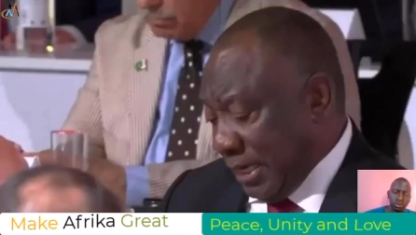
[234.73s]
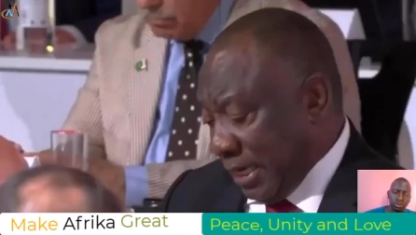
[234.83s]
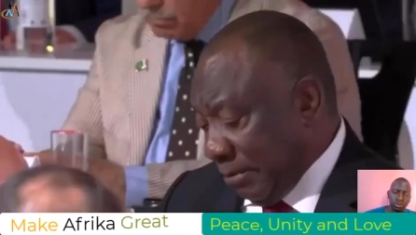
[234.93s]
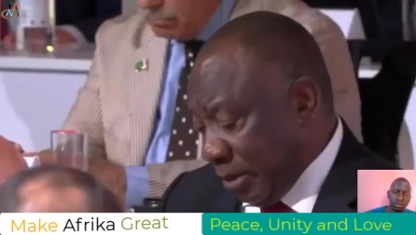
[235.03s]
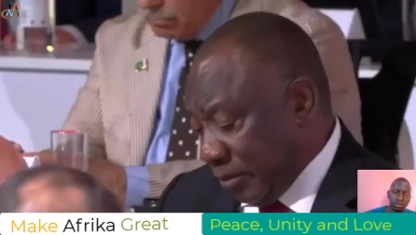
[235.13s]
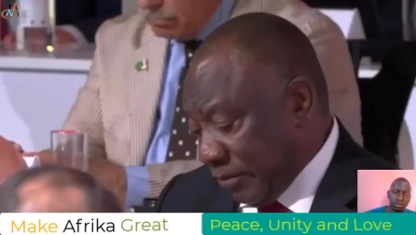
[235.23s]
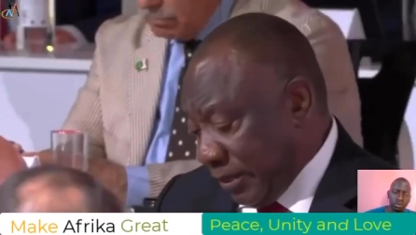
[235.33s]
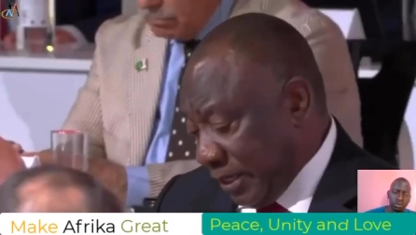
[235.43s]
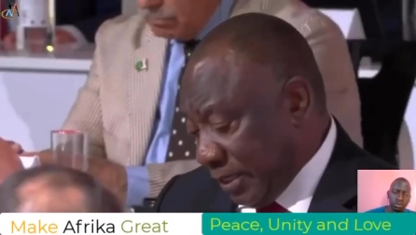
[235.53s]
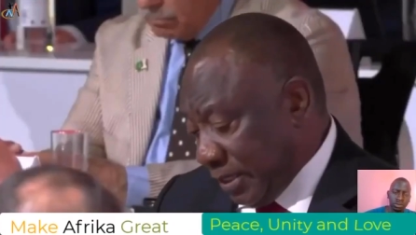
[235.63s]
a number of
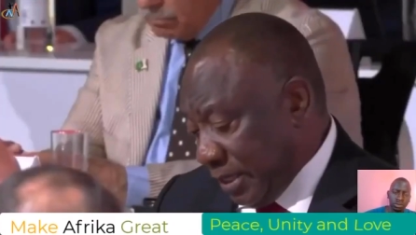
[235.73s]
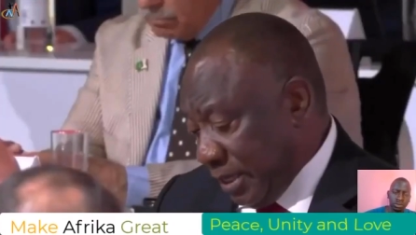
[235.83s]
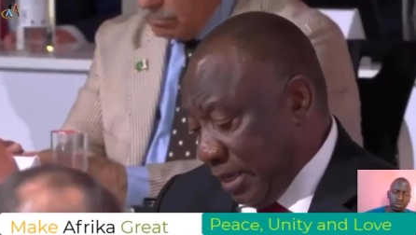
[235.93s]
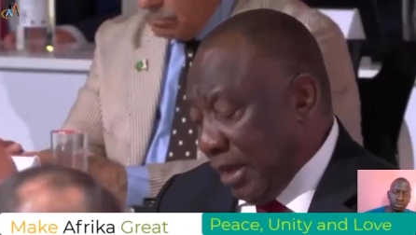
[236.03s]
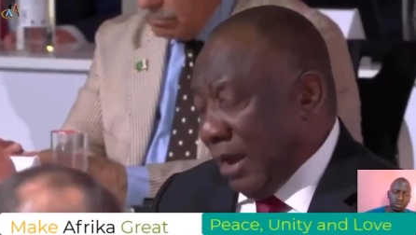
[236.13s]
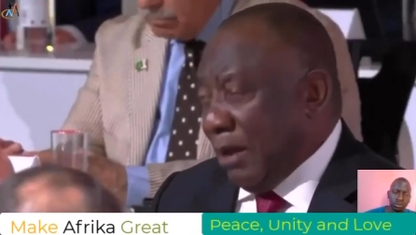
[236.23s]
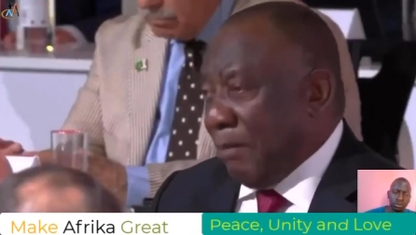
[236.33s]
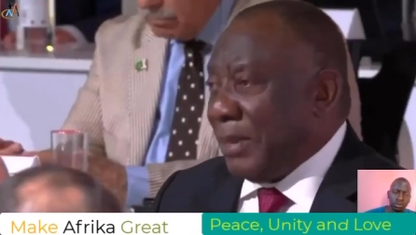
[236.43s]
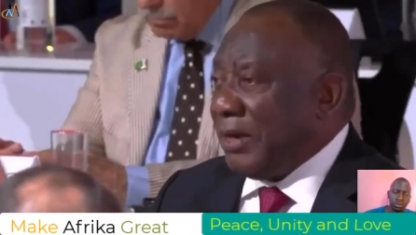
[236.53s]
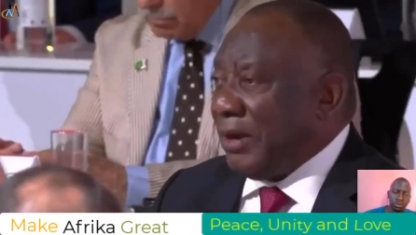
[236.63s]
things.
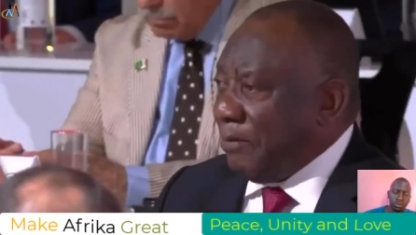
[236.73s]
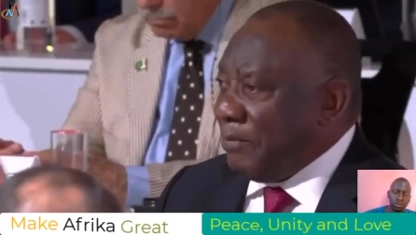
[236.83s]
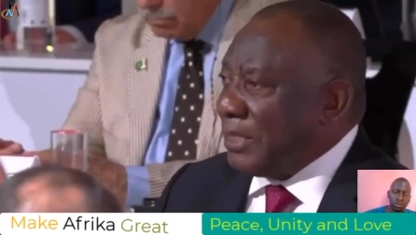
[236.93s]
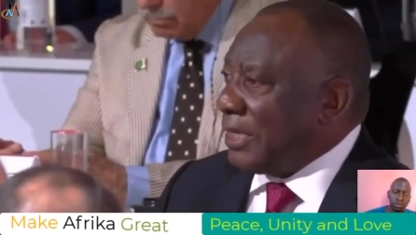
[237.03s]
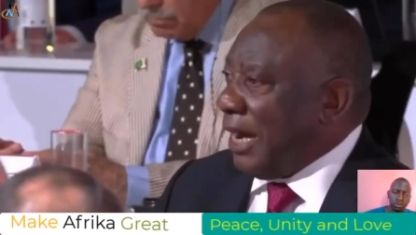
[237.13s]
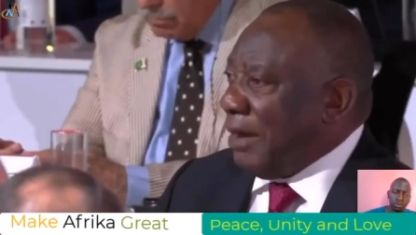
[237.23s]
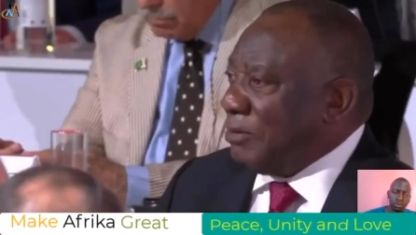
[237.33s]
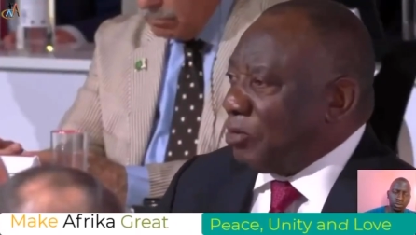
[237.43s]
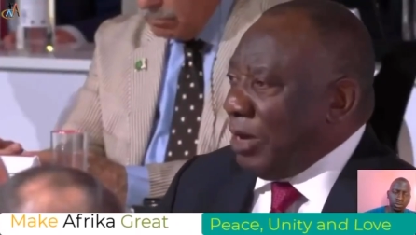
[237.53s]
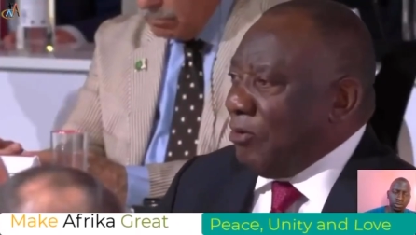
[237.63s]
But there have been
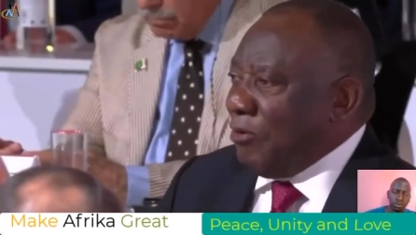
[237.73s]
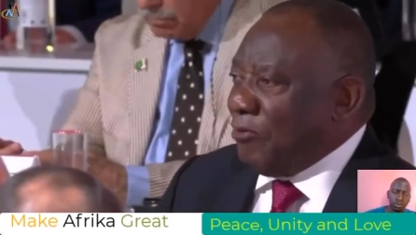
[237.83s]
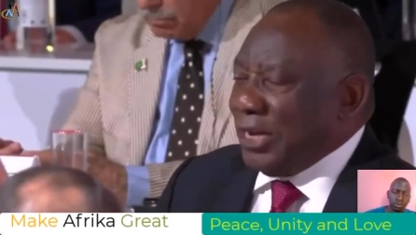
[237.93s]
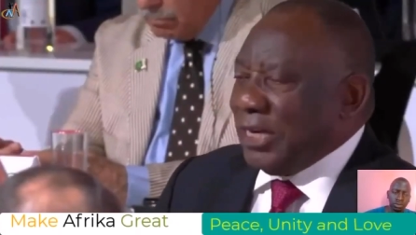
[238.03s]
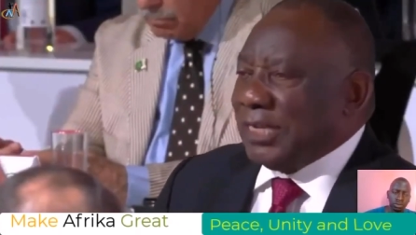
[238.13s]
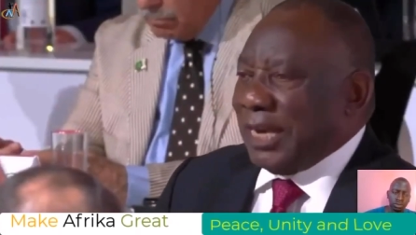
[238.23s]
times when we felt